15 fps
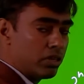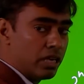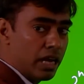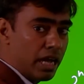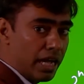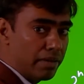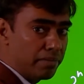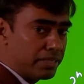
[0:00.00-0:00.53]

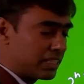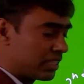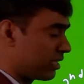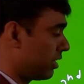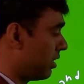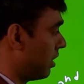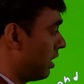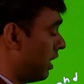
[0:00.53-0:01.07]

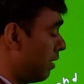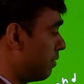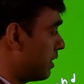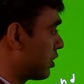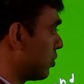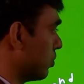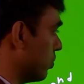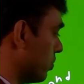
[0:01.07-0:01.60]
mth
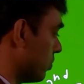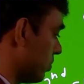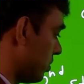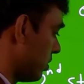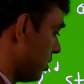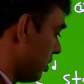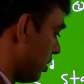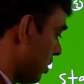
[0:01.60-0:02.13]
row.
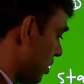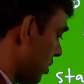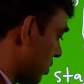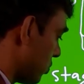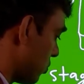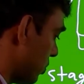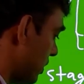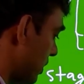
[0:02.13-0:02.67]
So
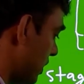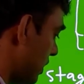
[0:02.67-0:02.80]
here